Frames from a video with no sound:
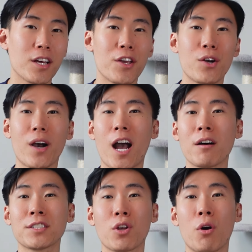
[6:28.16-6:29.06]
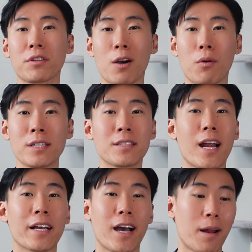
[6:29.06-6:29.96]
tell you how stoked I was that
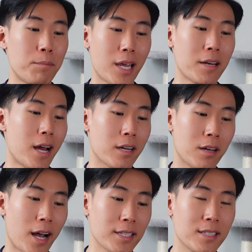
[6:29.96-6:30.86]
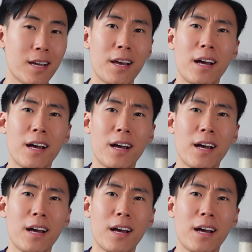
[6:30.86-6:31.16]
I got a B in that class.